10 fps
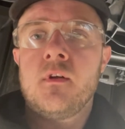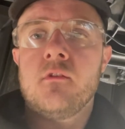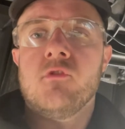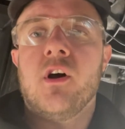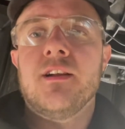
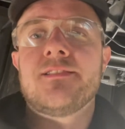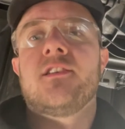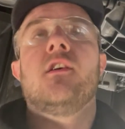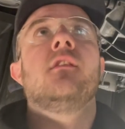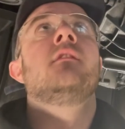Right,
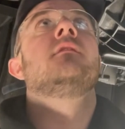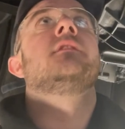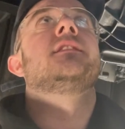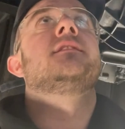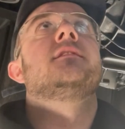so
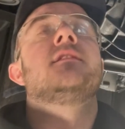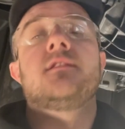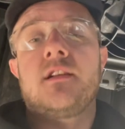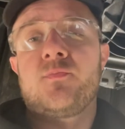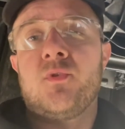this is the
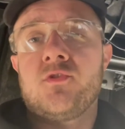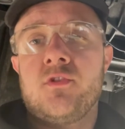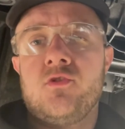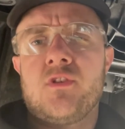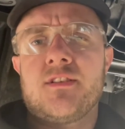
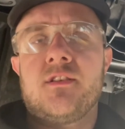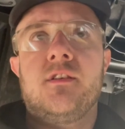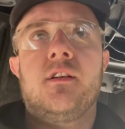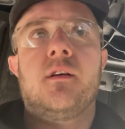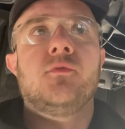6x2 tractor
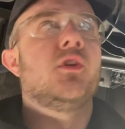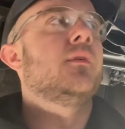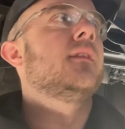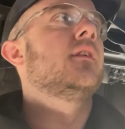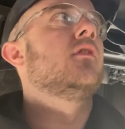unit I'm
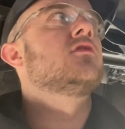doing the NOx